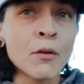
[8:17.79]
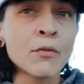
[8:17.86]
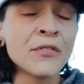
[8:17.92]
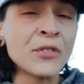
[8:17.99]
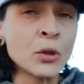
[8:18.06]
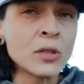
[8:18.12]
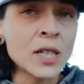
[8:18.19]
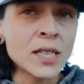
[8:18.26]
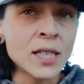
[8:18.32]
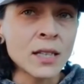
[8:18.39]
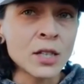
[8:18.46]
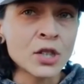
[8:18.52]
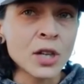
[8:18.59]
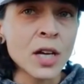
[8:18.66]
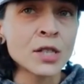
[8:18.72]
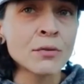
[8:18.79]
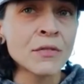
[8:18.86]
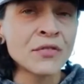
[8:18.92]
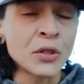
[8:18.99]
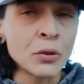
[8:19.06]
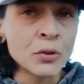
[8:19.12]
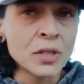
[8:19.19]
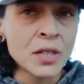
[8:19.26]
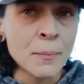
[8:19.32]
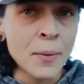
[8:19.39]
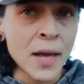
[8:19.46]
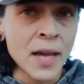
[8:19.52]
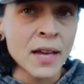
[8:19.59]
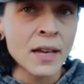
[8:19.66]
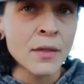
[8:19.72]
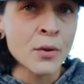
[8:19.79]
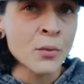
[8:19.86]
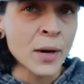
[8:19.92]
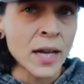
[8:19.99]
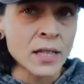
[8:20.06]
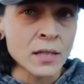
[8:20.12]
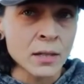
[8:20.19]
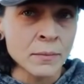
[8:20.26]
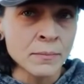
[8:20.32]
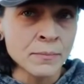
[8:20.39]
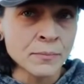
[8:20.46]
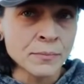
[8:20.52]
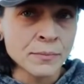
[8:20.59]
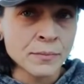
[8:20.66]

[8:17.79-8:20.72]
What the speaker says: Refused to see the judge, refused to pay the ransom,